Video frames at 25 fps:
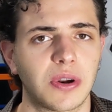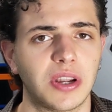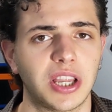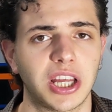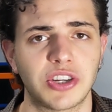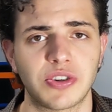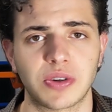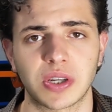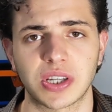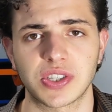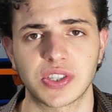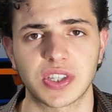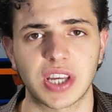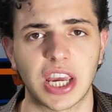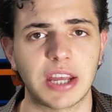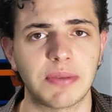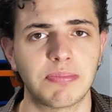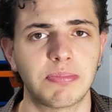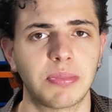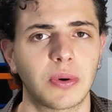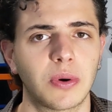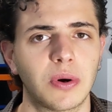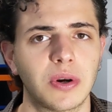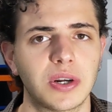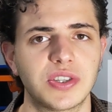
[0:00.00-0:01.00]
electric
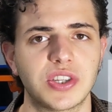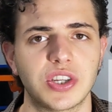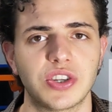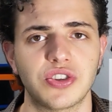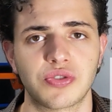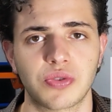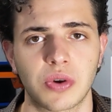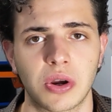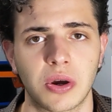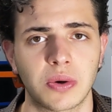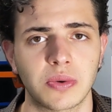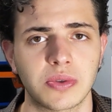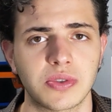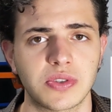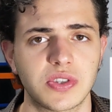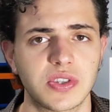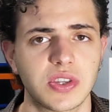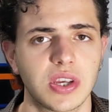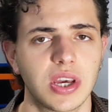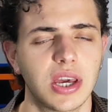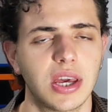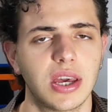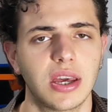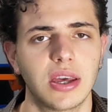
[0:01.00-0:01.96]
skateboards and drones